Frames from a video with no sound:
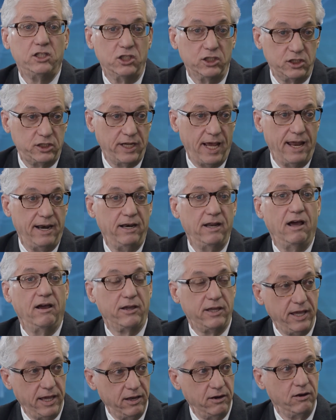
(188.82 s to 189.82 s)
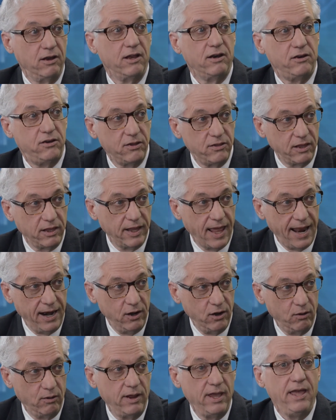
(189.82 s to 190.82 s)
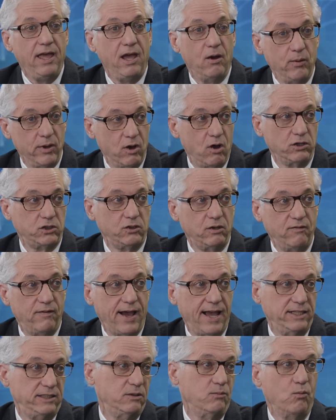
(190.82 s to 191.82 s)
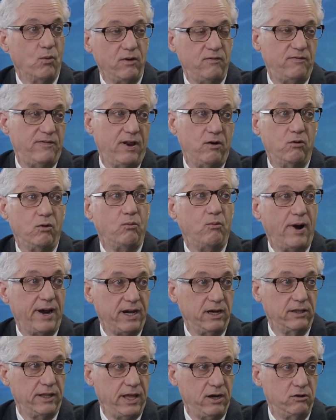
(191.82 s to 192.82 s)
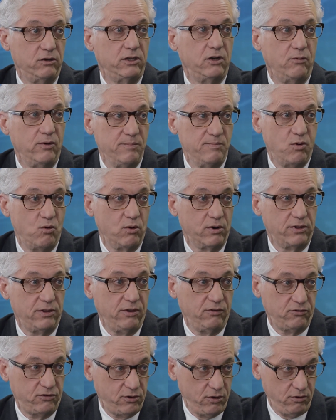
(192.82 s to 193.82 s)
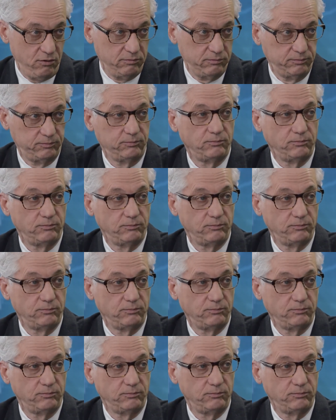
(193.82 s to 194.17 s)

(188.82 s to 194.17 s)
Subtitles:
to send, again, to the lender, and we also advise them what federal regulator to report this to.